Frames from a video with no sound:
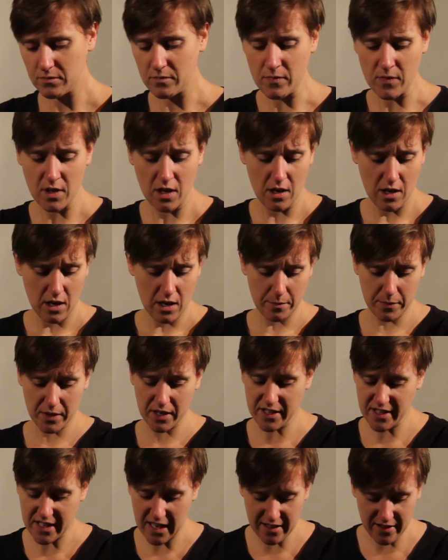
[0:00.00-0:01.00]
I'm
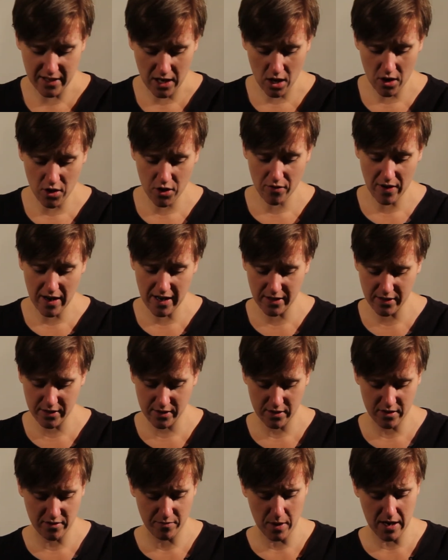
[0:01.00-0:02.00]
going to take the other
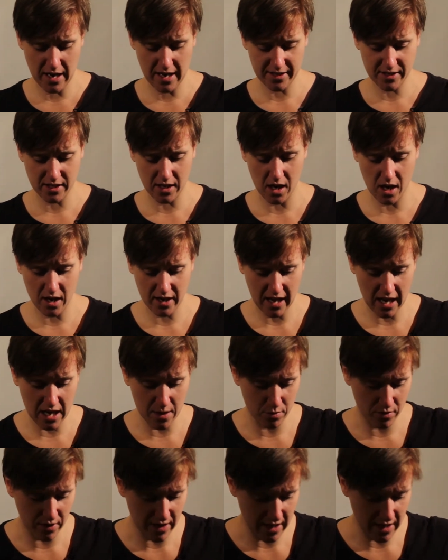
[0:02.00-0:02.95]
end of my XLR cable